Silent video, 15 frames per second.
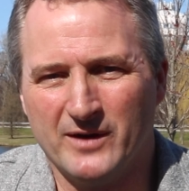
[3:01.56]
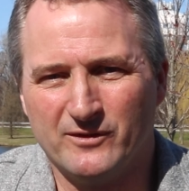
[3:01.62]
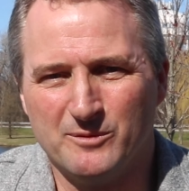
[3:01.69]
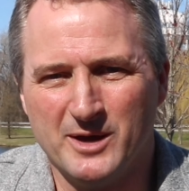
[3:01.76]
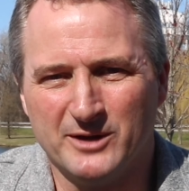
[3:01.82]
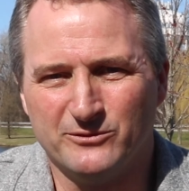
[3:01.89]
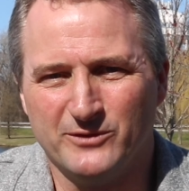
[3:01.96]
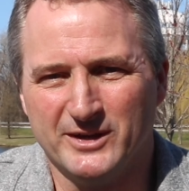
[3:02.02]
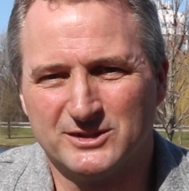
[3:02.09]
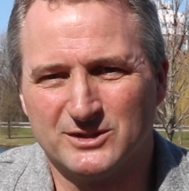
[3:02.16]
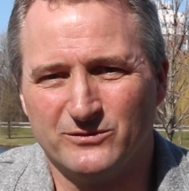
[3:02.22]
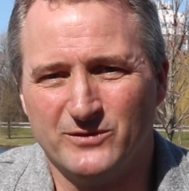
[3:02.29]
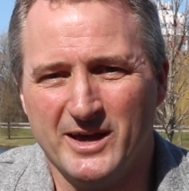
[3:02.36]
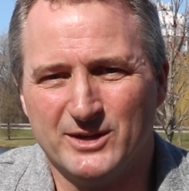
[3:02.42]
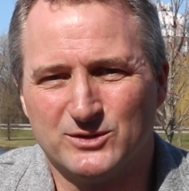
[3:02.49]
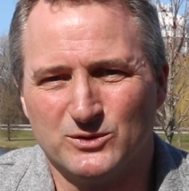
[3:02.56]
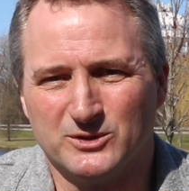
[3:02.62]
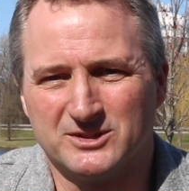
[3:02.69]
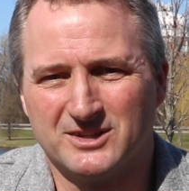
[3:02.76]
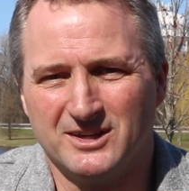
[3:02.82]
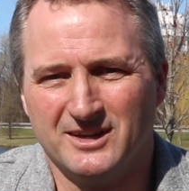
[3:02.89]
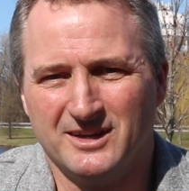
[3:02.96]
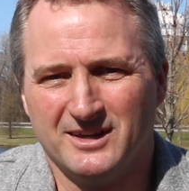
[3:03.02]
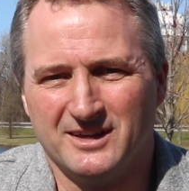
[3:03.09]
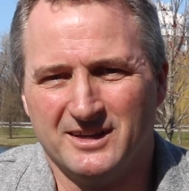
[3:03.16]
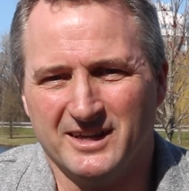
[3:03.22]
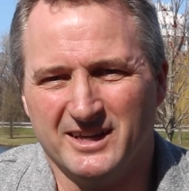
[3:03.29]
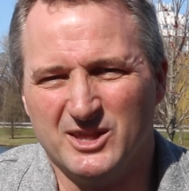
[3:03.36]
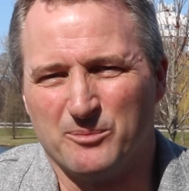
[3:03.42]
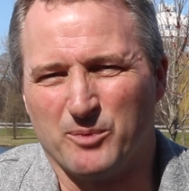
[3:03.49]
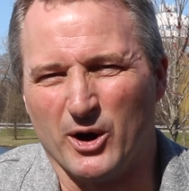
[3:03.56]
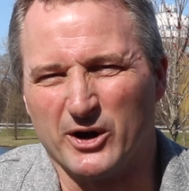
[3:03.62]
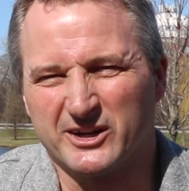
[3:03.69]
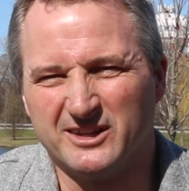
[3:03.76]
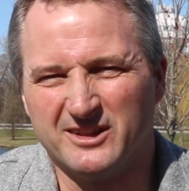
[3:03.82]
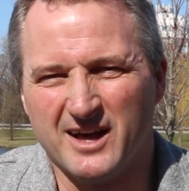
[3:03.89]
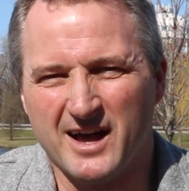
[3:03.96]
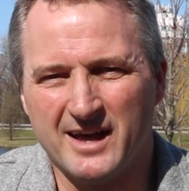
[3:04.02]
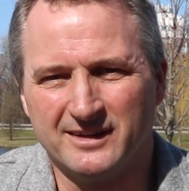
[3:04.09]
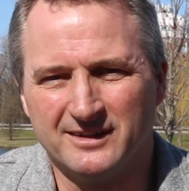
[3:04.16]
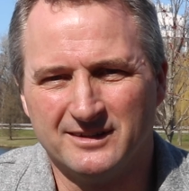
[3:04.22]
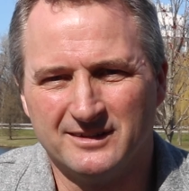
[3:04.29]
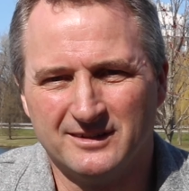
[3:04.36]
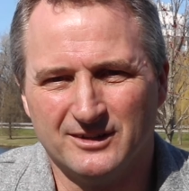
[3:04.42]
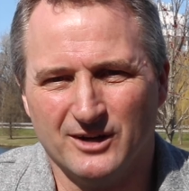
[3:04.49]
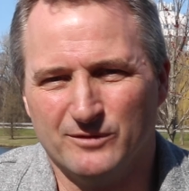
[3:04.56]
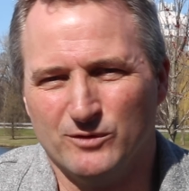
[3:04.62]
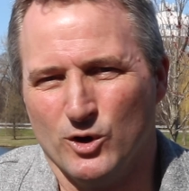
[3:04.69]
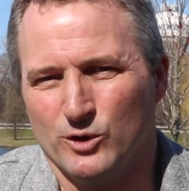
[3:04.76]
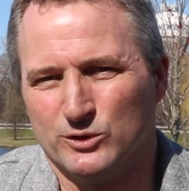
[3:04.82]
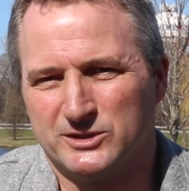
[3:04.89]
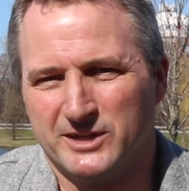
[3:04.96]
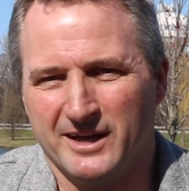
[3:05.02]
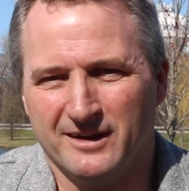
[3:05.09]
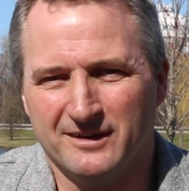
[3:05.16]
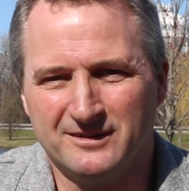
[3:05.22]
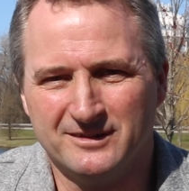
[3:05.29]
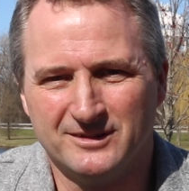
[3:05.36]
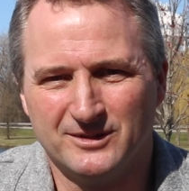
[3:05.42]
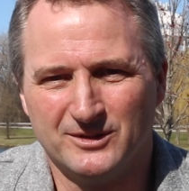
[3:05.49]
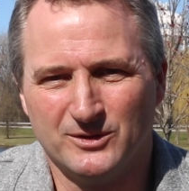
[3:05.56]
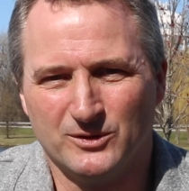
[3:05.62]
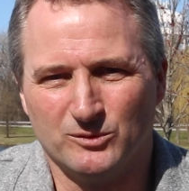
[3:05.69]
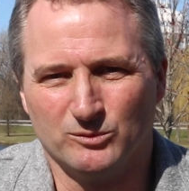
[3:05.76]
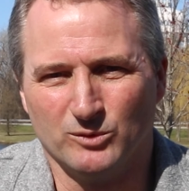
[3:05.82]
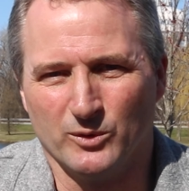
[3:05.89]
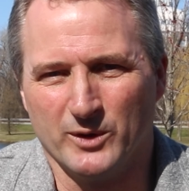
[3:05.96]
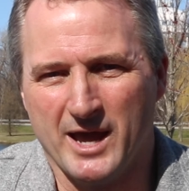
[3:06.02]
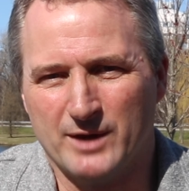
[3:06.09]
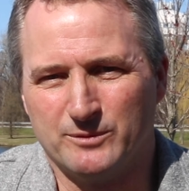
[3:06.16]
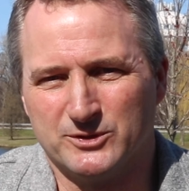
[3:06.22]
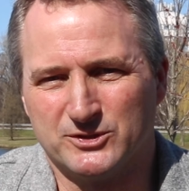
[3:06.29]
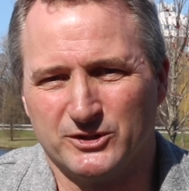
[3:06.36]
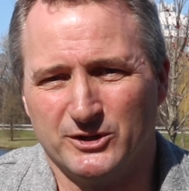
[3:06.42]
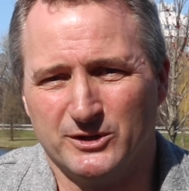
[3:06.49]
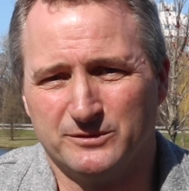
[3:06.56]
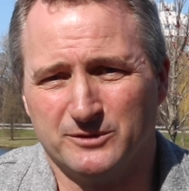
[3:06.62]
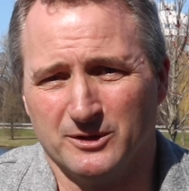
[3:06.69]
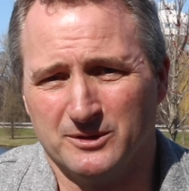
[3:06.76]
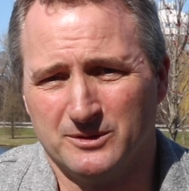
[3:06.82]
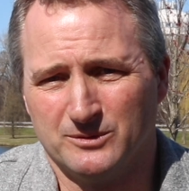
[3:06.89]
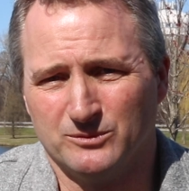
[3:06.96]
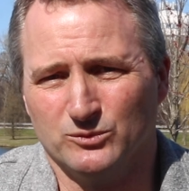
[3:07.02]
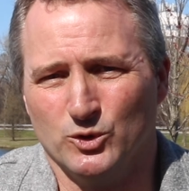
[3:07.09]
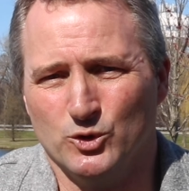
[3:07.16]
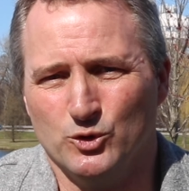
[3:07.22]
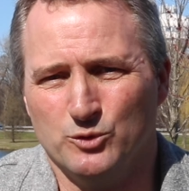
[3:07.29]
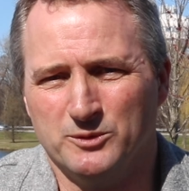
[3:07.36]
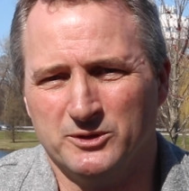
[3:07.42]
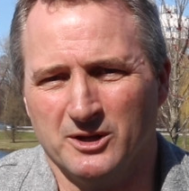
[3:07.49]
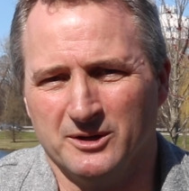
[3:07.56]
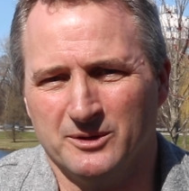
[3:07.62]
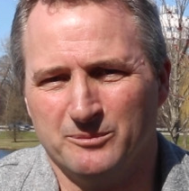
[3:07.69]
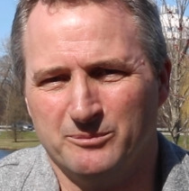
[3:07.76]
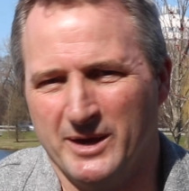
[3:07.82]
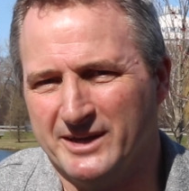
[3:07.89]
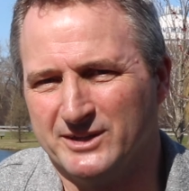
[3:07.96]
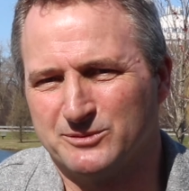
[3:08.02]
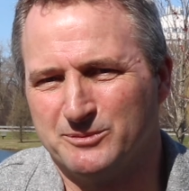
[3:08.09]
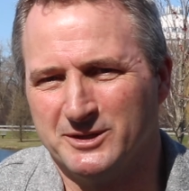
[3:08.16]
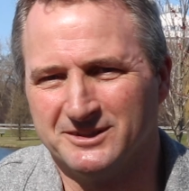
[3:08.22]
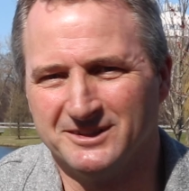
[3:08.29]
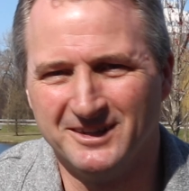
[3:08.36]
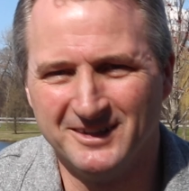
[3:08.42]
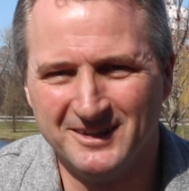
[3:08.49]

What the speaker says: ever met face to face was in the parking lot of a hotel where we had reserved a room in the basement.